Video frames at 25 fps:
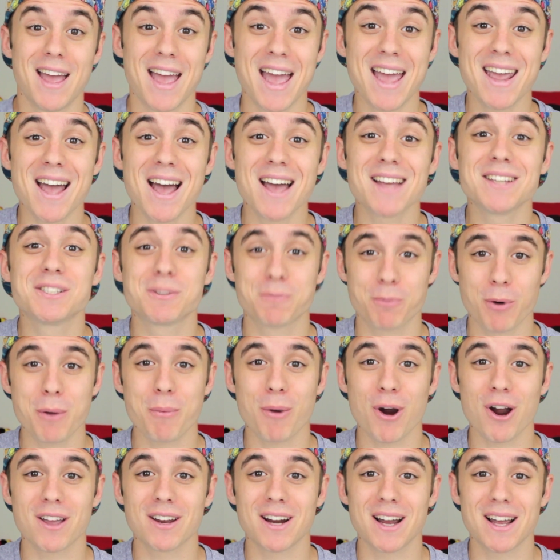Hey guys, Supreme
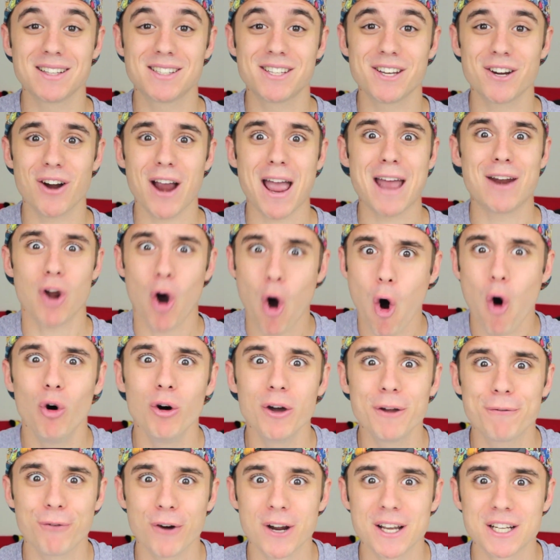Arcanines here, and
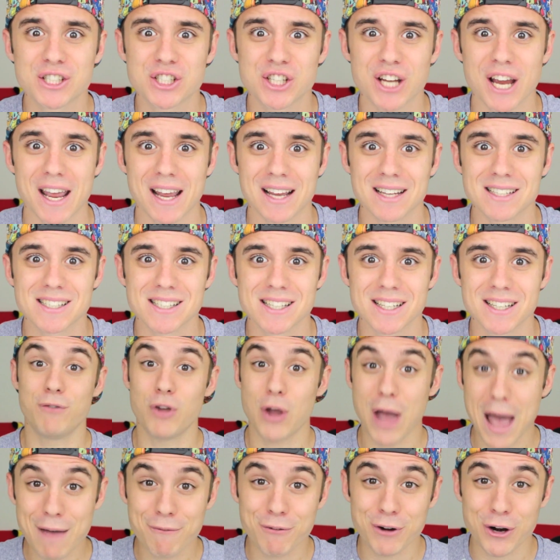holy friggin' shanks! If
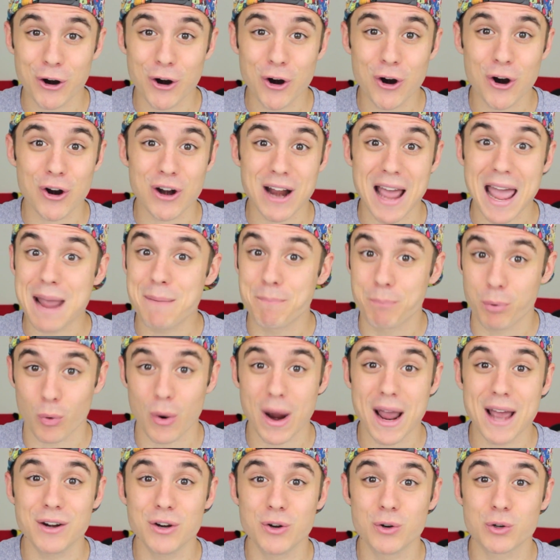you haven't heard, a
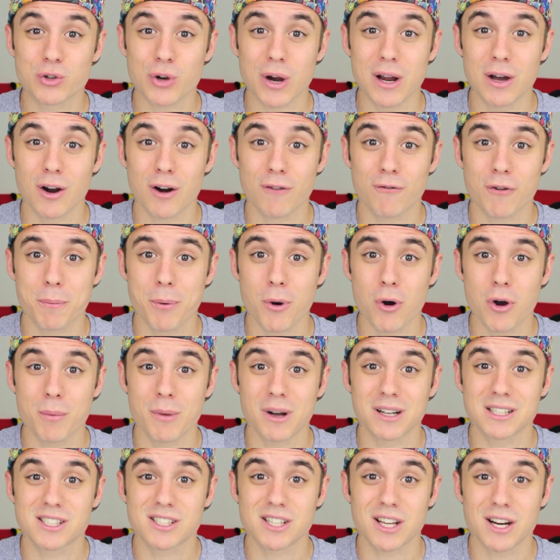brand new trailer for
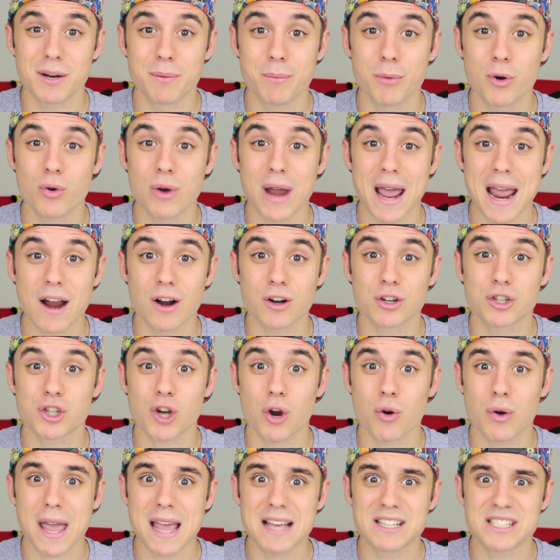Pokemon Sun and Moon aired
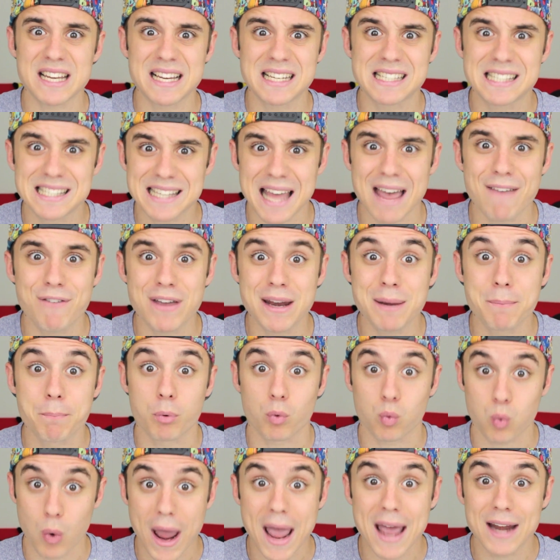showcasing 7
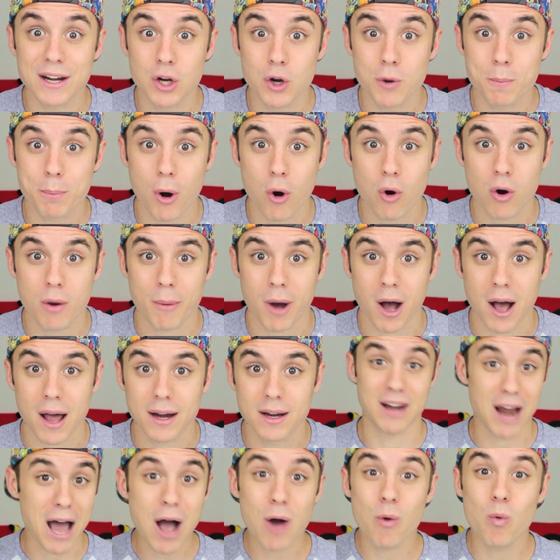brand new
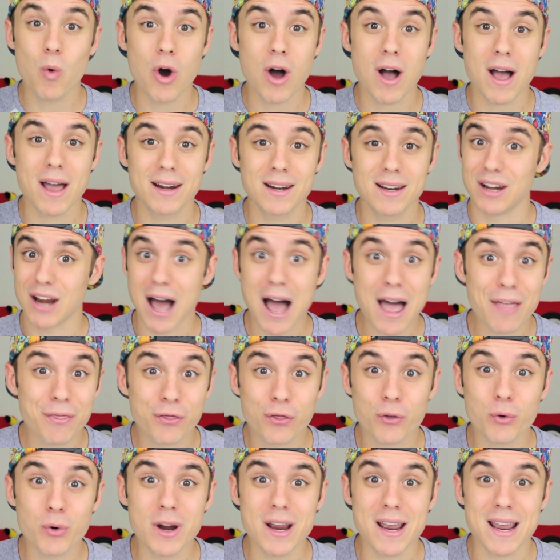Pokemon. Not 1, not
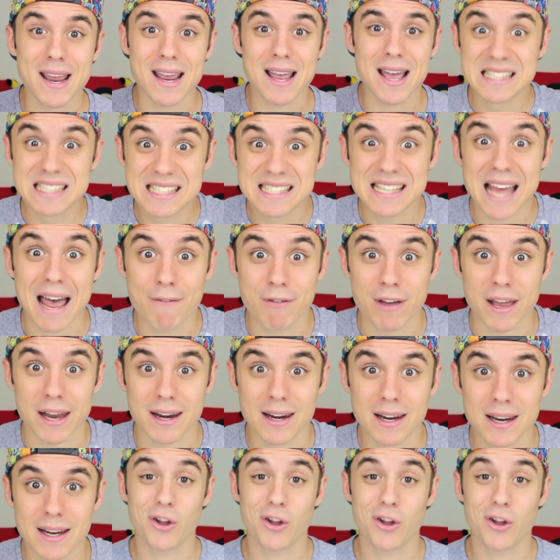3, 7.